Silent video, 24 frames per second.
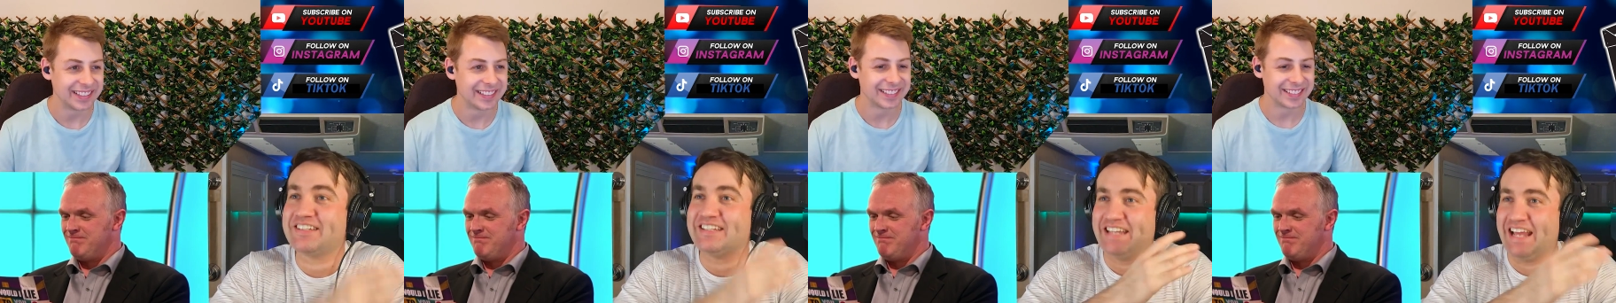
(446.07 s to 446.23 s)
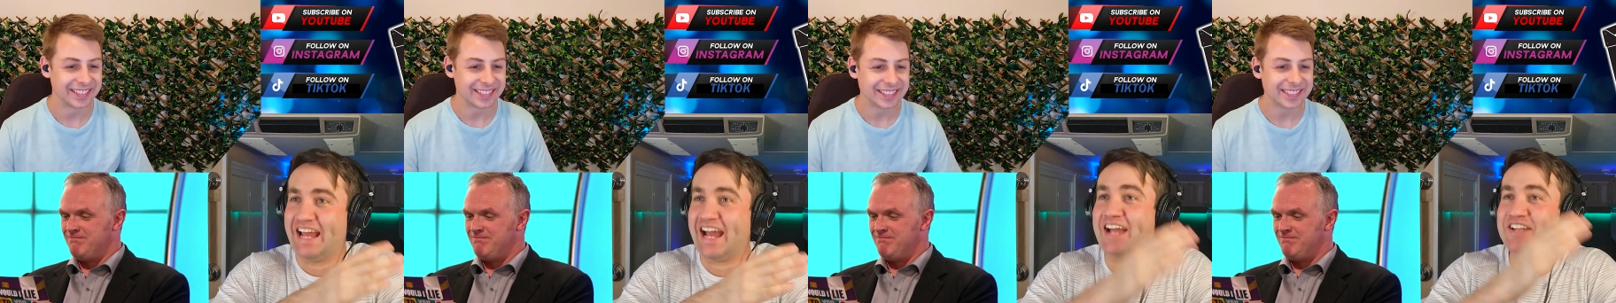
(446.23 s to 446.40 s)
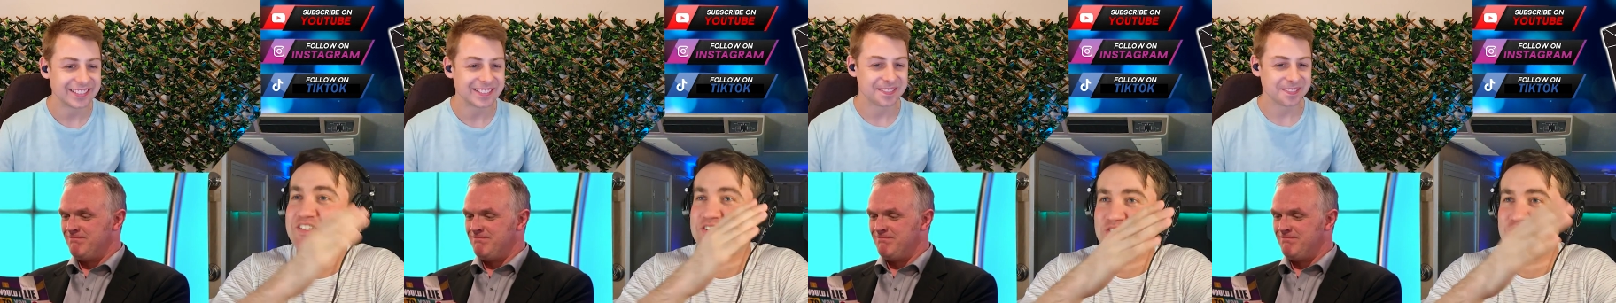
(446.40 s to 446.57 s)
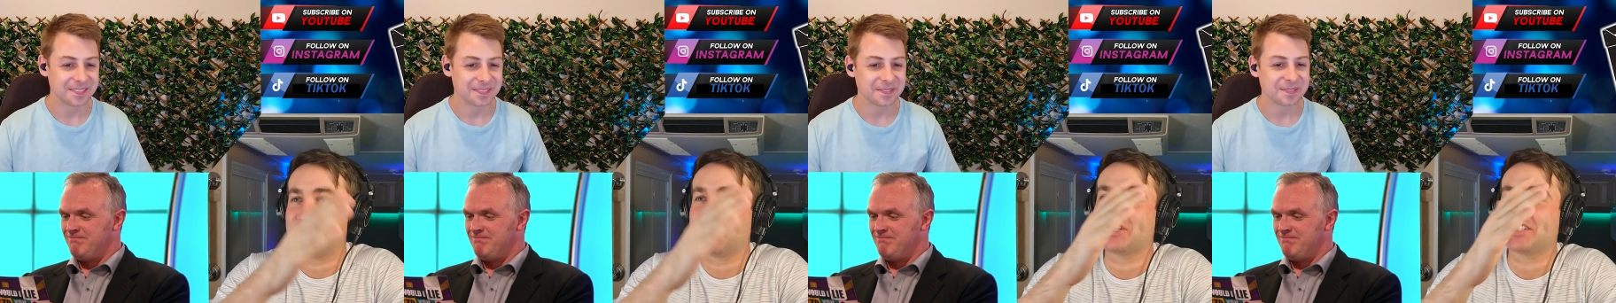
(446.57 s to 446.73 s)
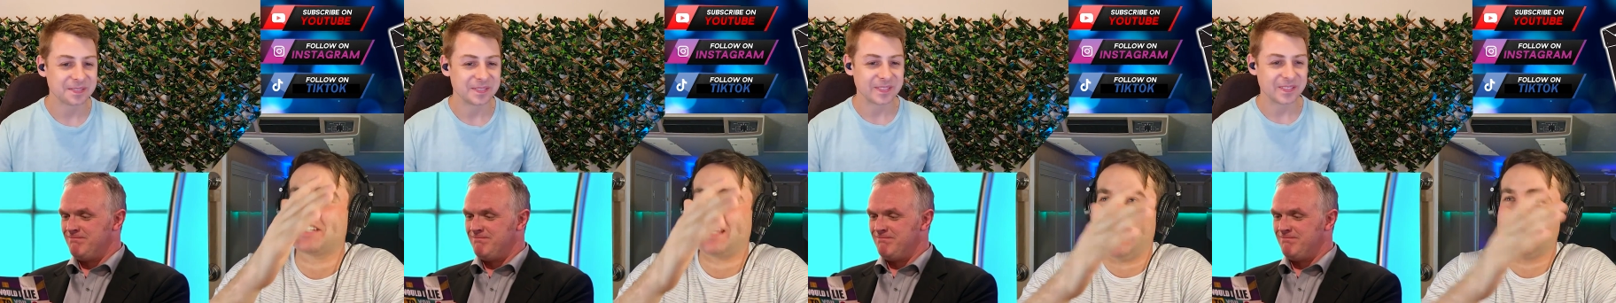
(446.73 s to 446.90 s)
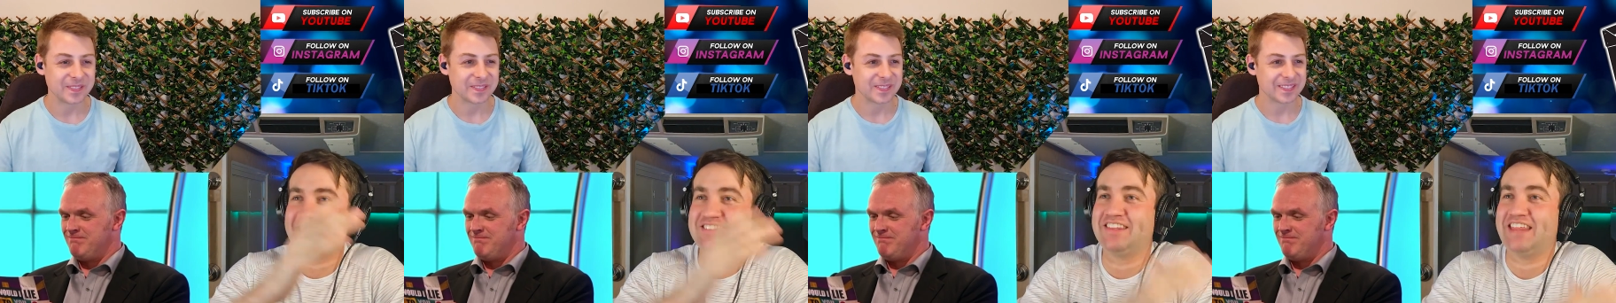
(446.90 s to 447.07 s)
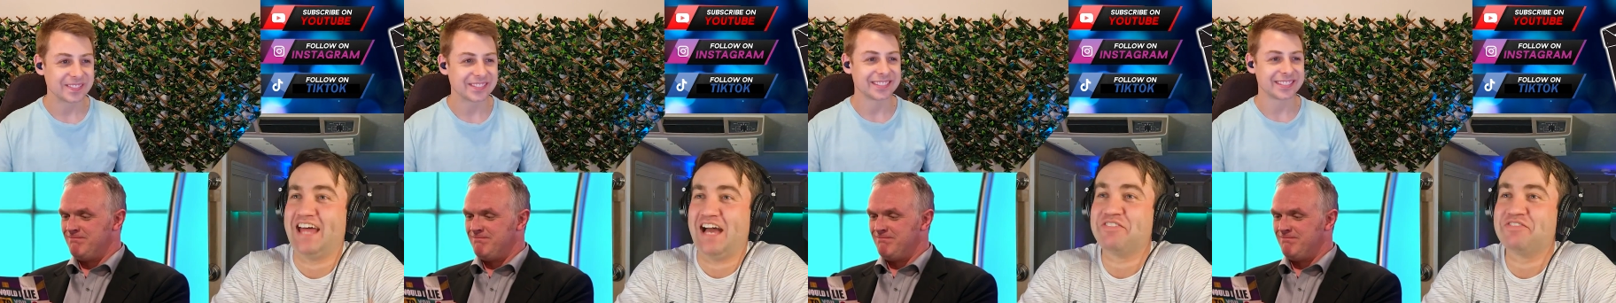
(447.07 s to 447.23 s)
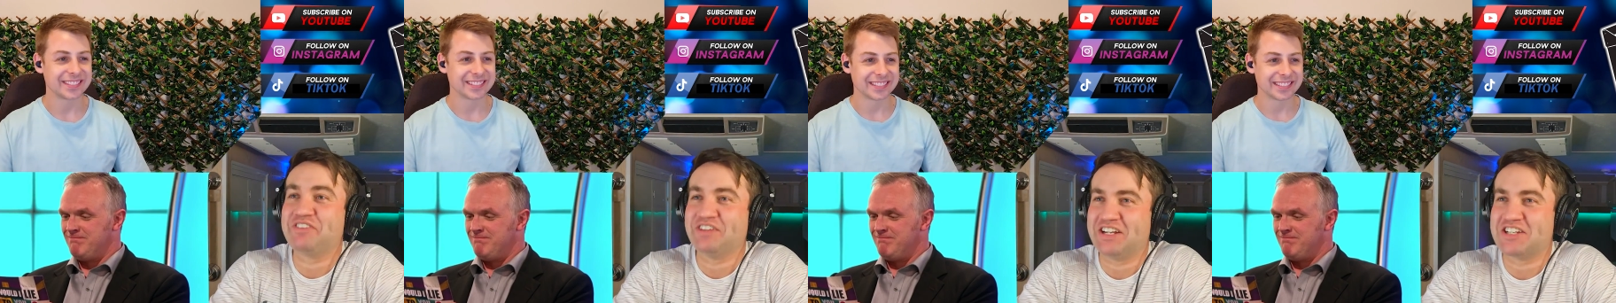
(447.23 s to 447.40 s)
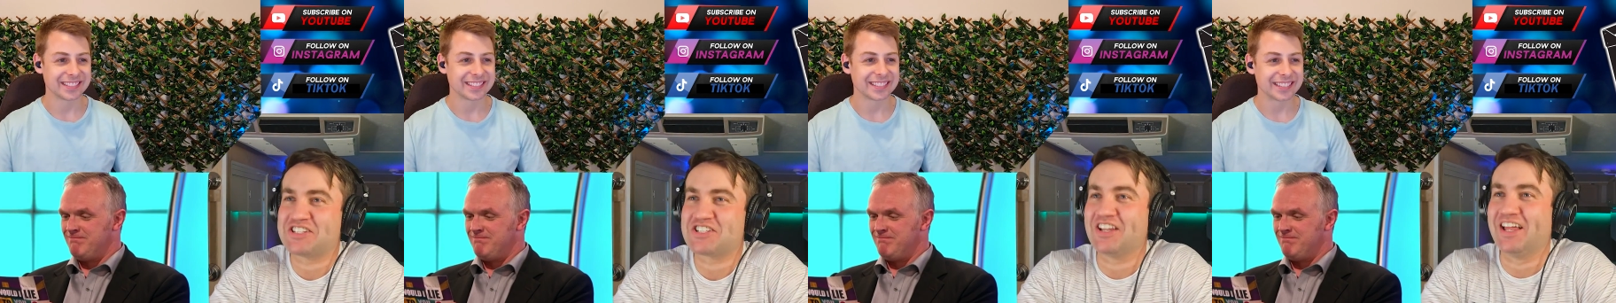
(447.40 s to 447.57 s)
Speaker 1: Yeah. yeah, just just get to that
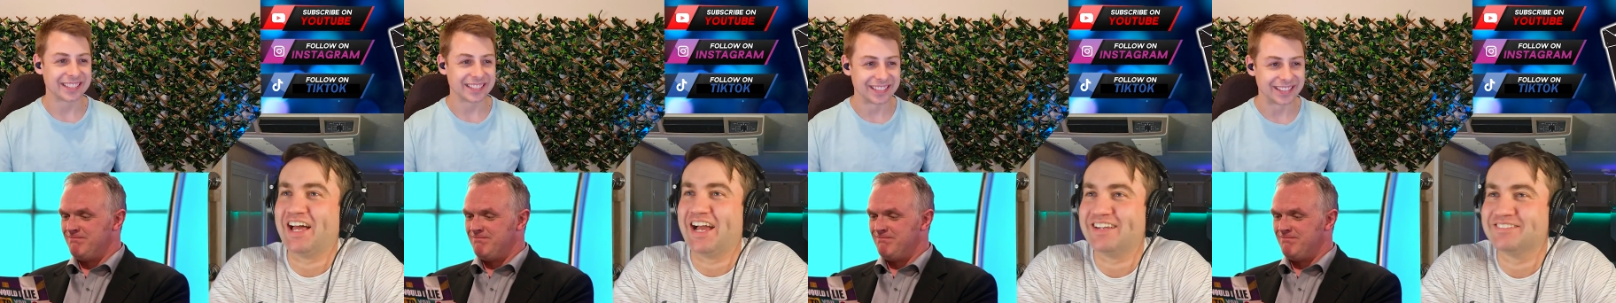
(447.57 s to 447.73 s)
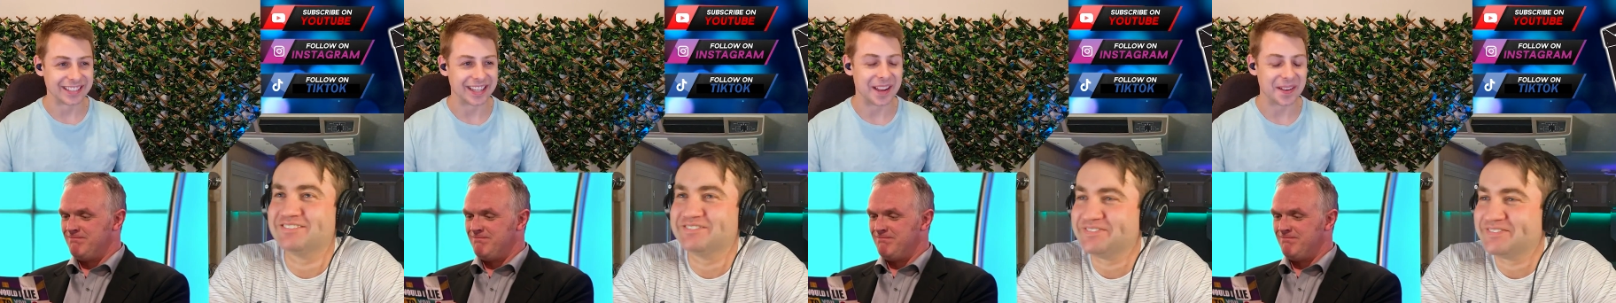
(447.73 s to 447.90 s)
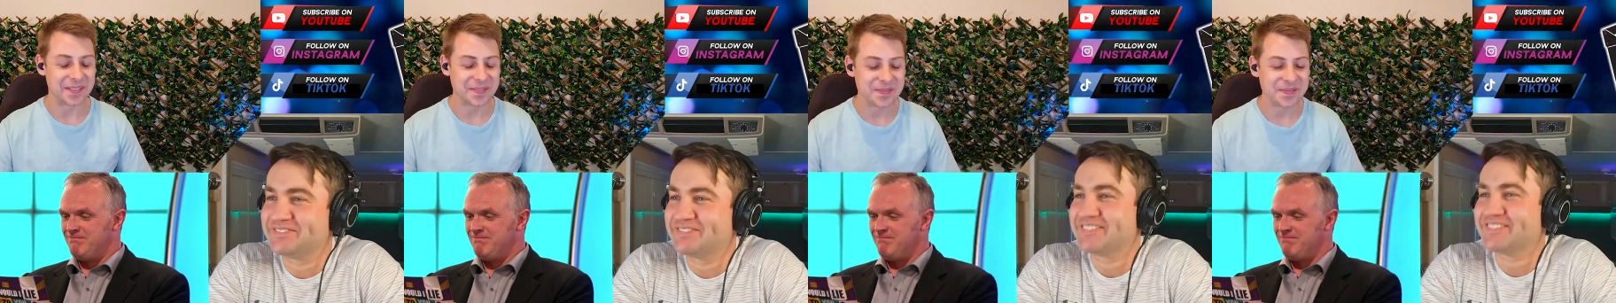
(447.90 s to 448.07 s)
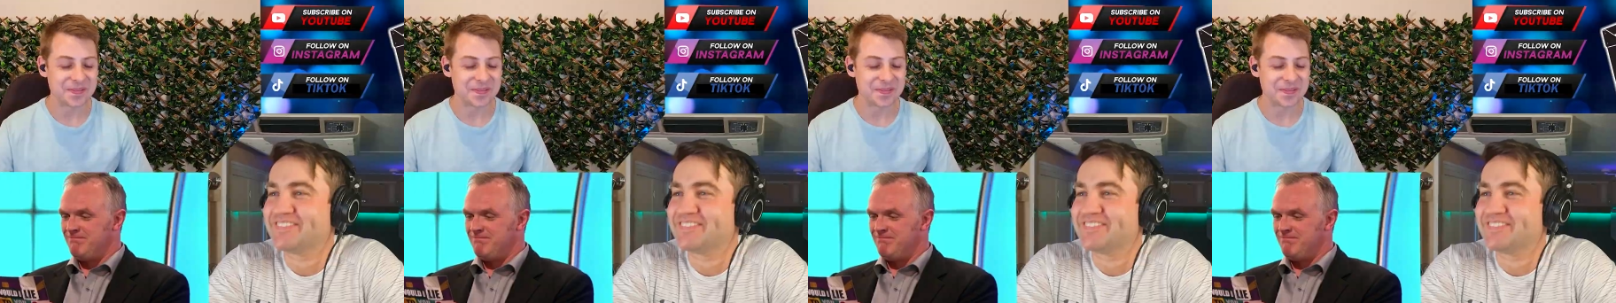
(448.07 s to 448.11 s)
finish line. Yeah.